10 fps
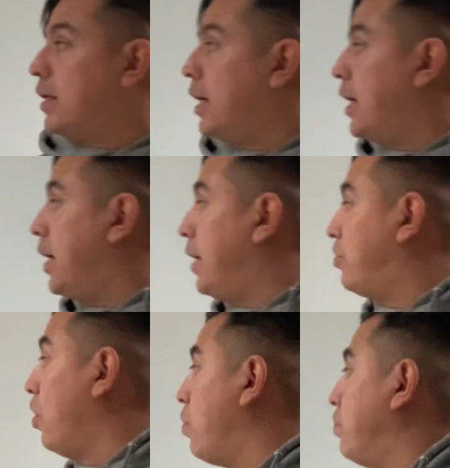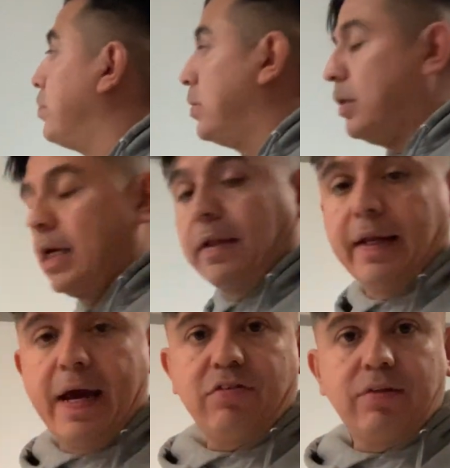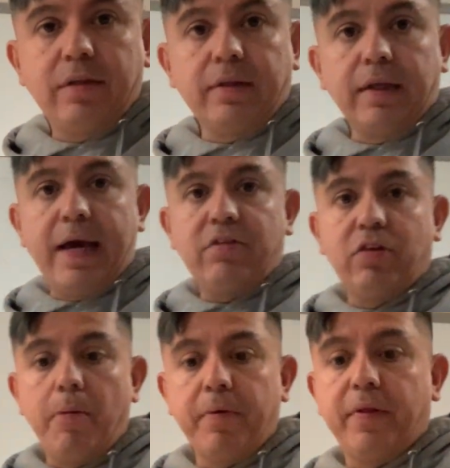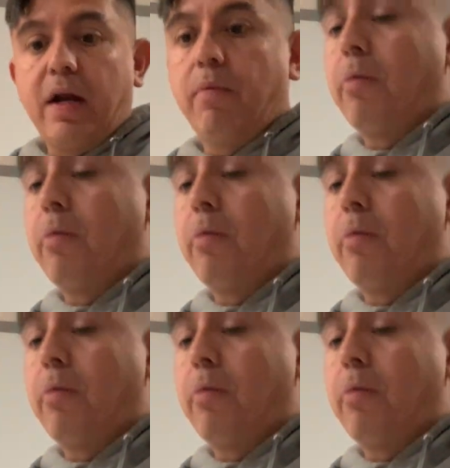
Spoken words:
And so, the last topic that I want to